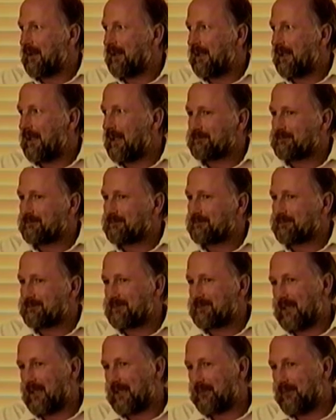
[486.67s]
Now,
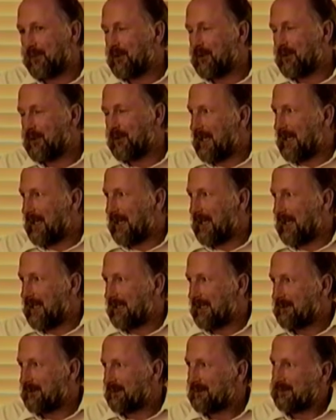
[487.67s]
unfortunately, I
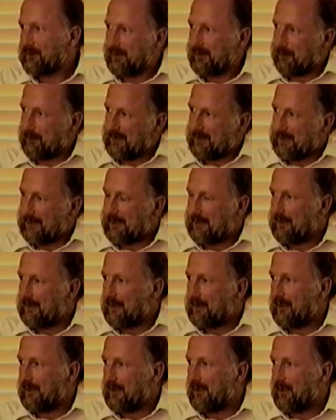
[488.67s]
had just completed
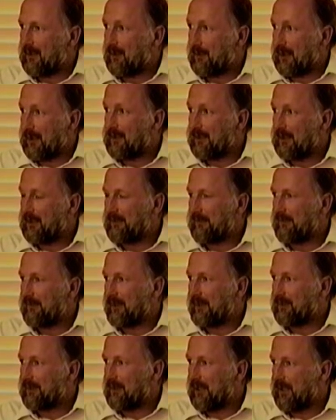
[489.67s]
a great deal of
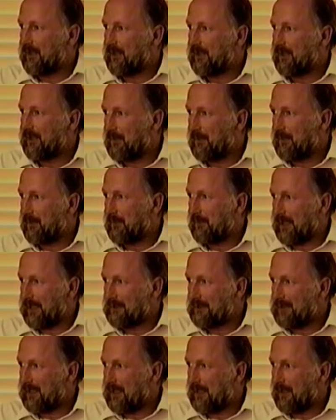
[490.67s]
investigation on
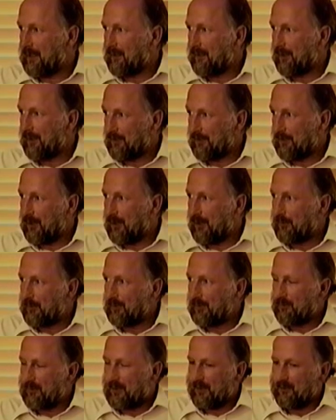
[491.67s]
my side under the
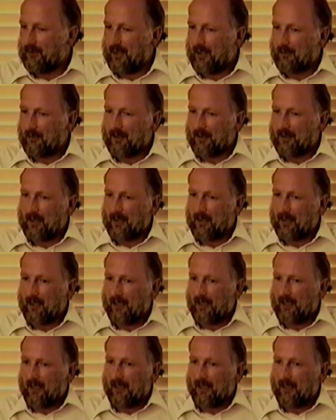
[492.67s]
scope as well as chemically